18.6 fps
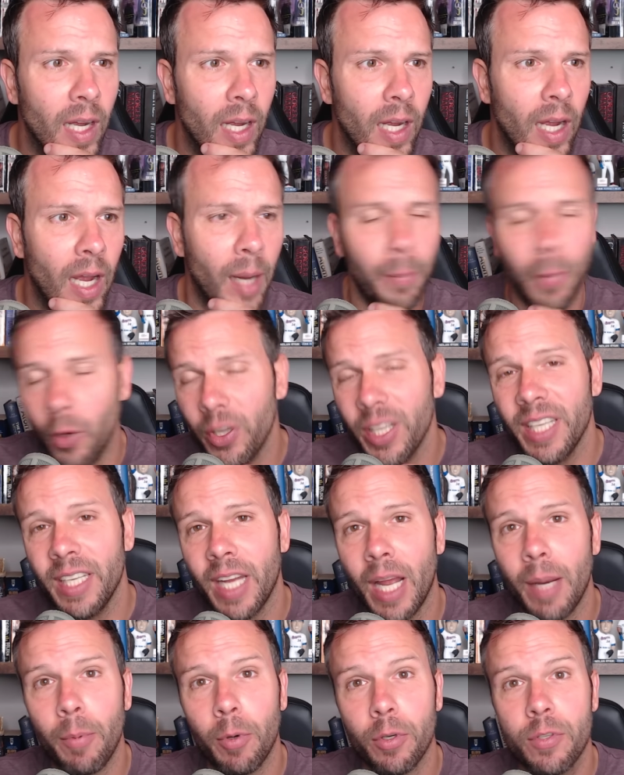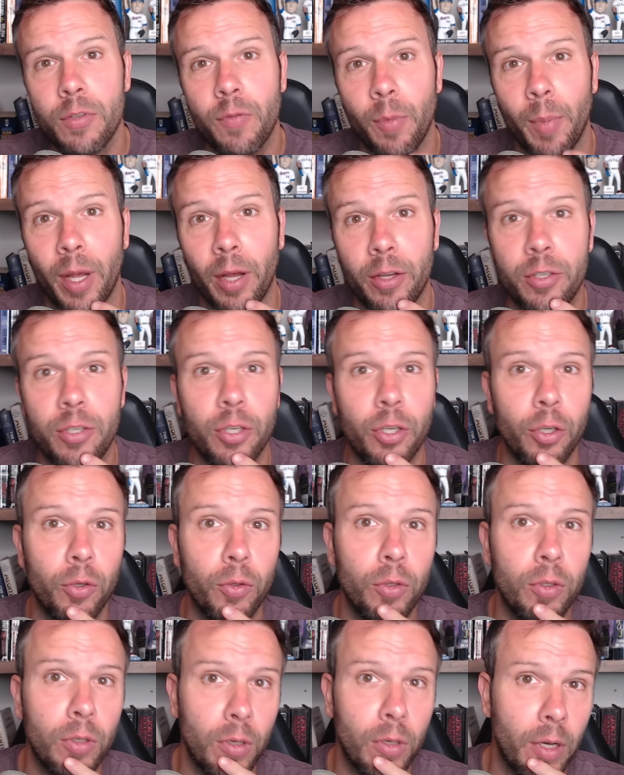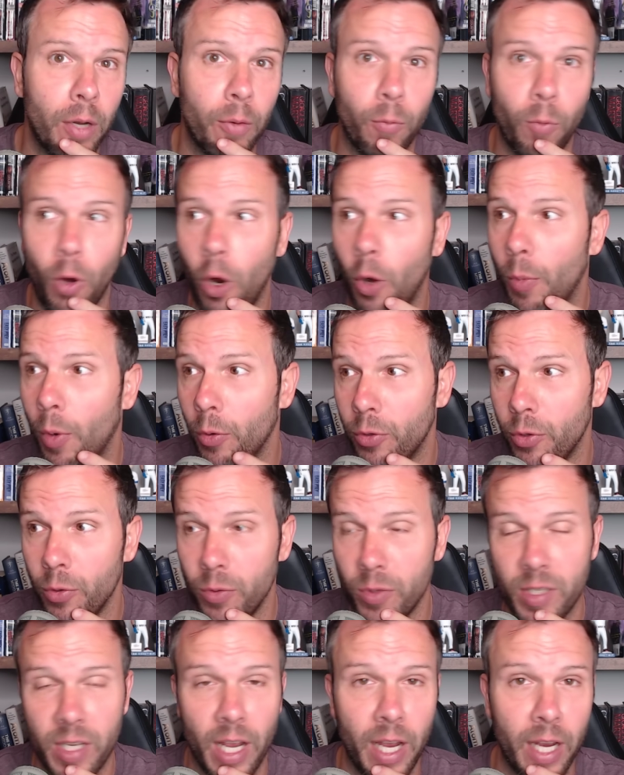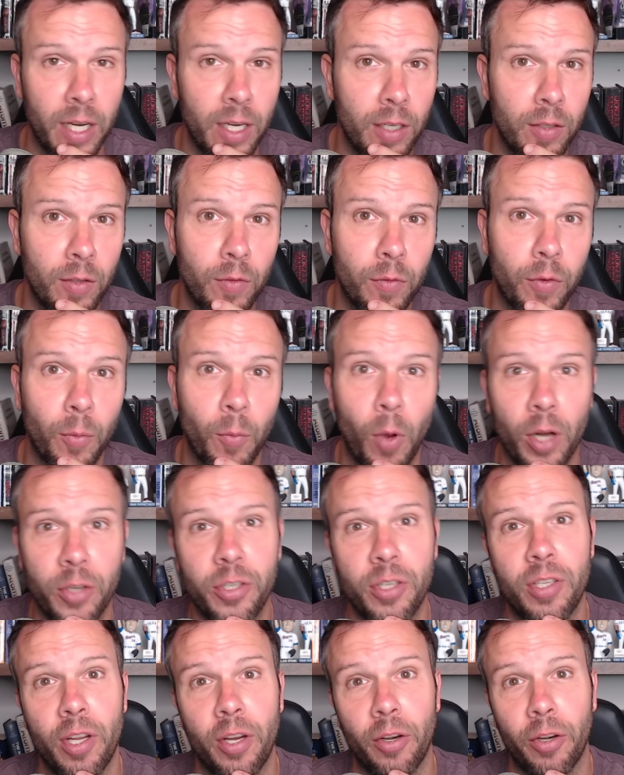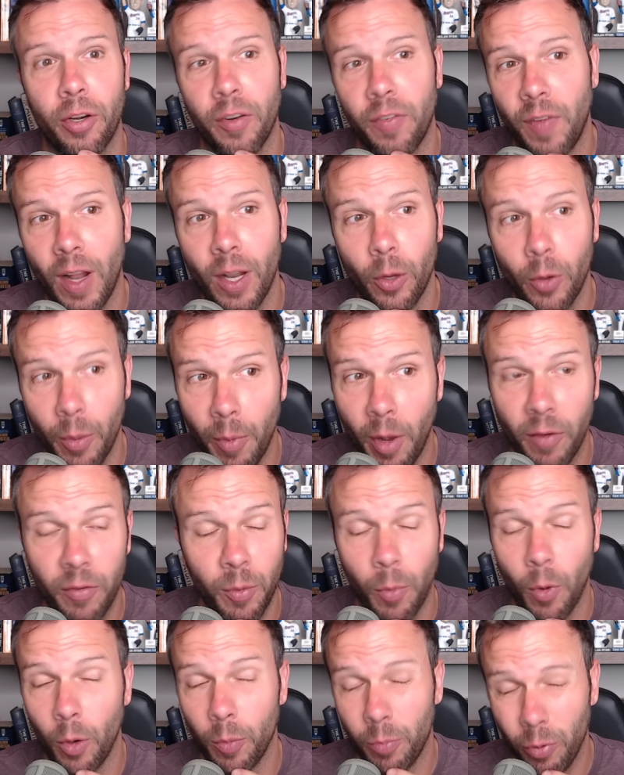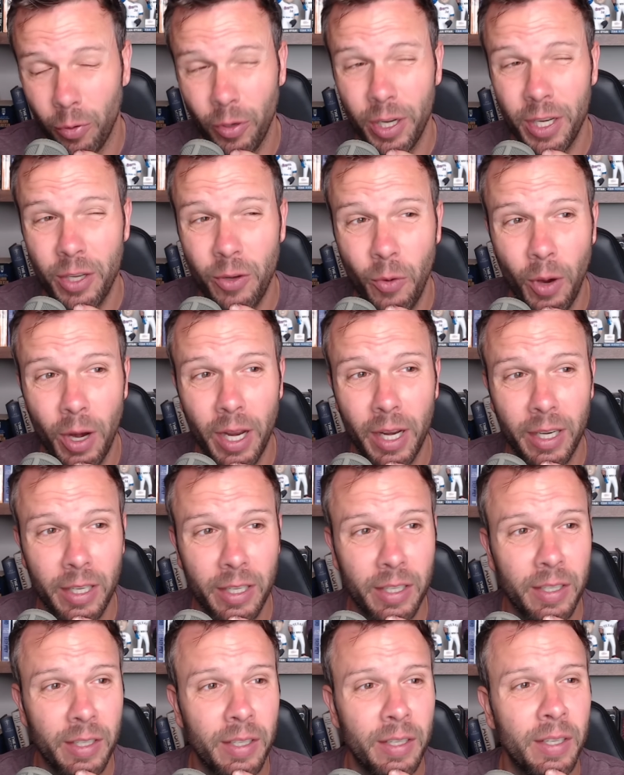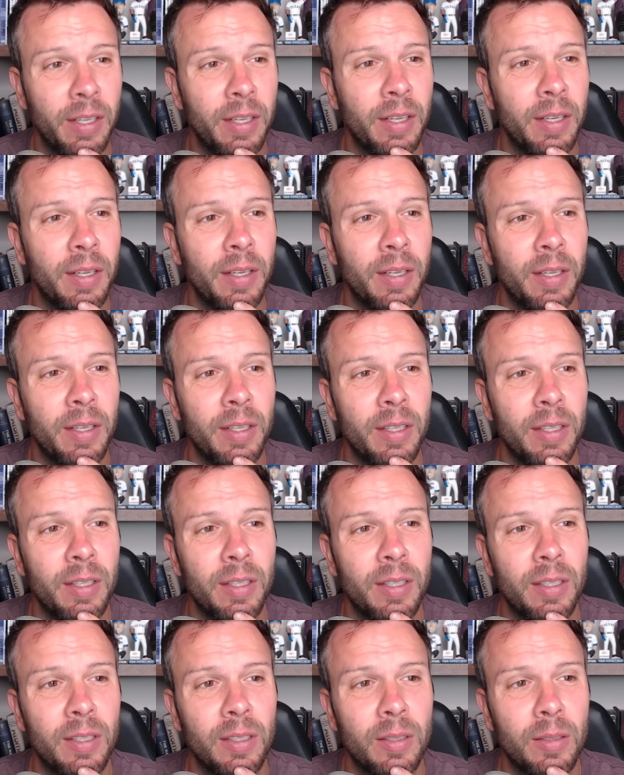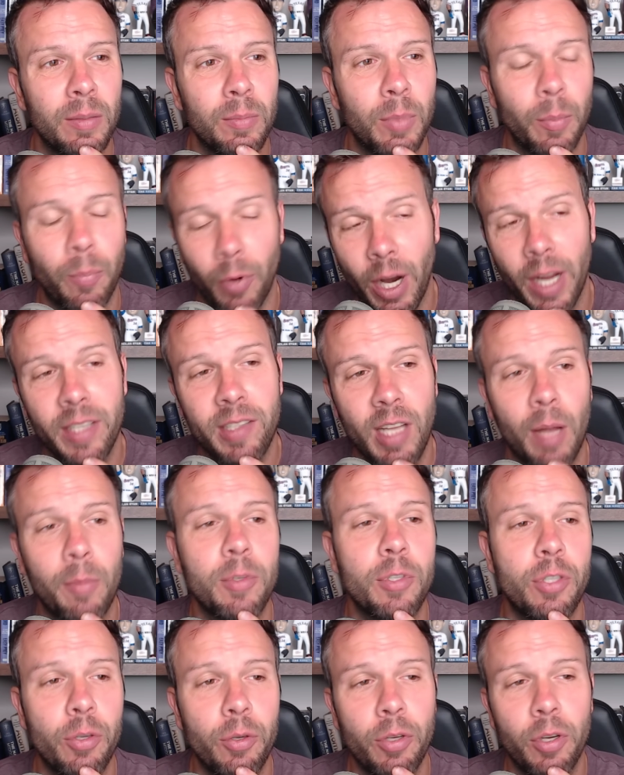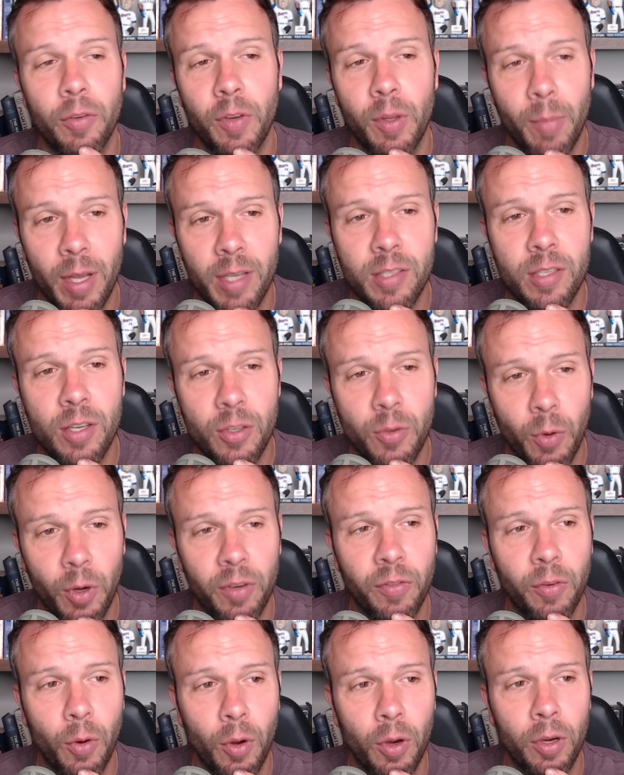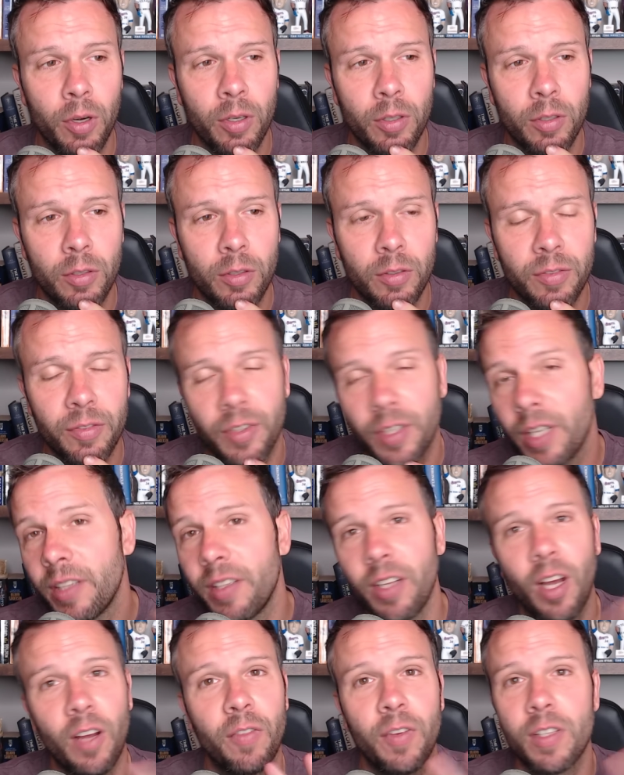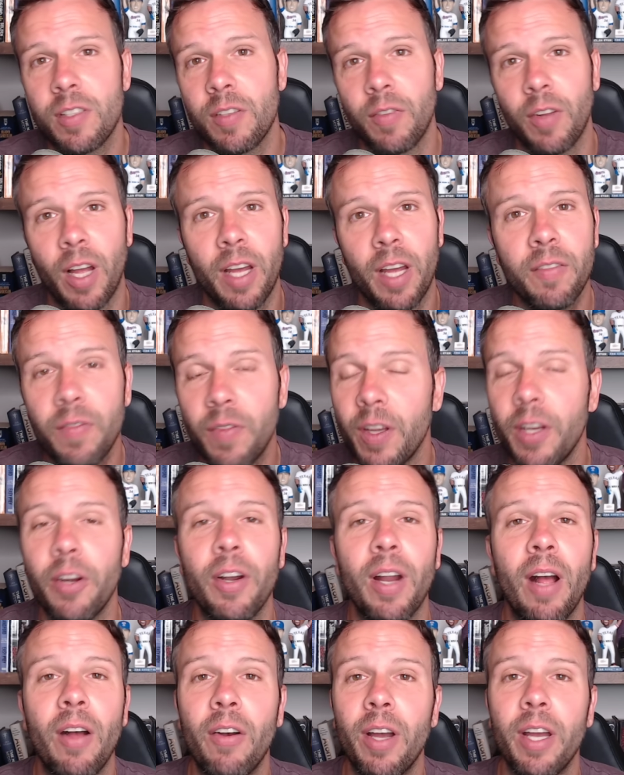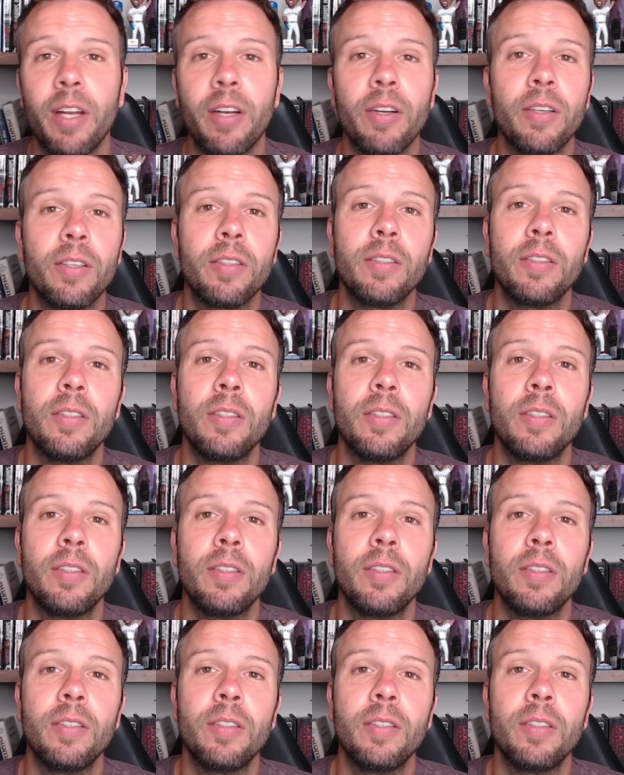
And Malik Nabers from LSU and Rome Odunze from Washington are going to follow him off the board pretty quick. But Brian Thomas Jr., if he makes it to 24, Forget the offensive line, figure it out later.